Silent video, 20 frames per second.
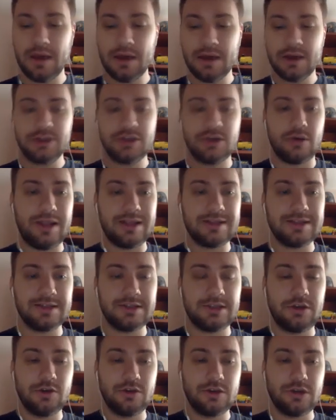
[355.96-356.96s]
So let's
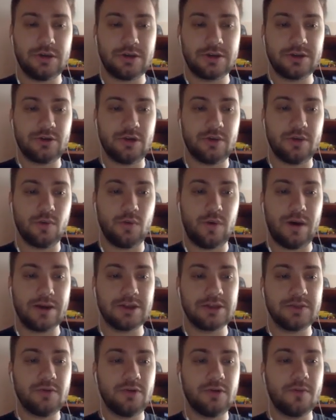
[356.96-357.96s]
execute our script
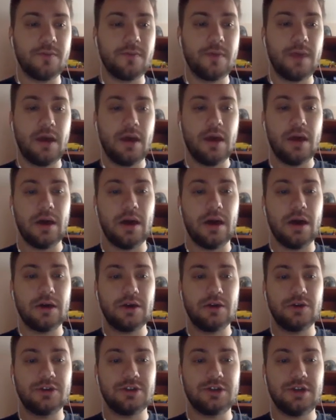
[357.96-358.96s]
once more.
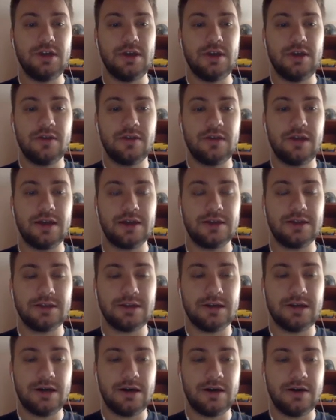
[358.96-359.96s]
You see that
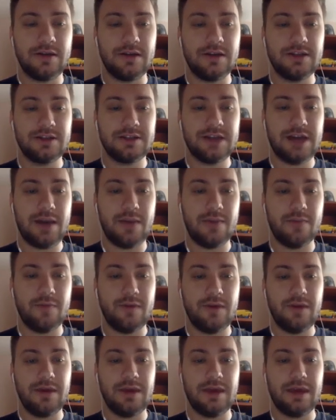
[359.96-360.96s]
this time
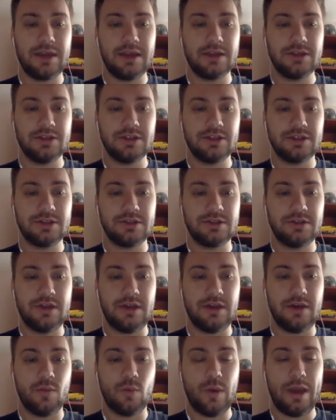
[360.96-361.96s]
we get just
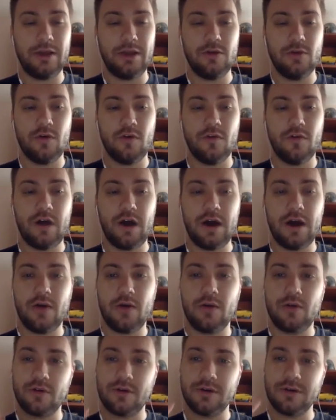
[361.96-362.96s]
the value of
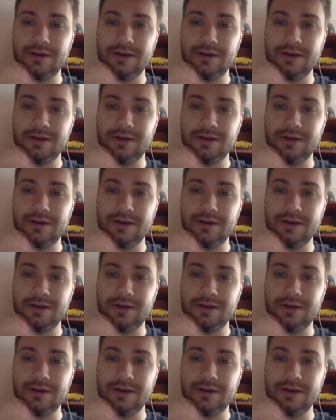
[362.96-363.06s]
our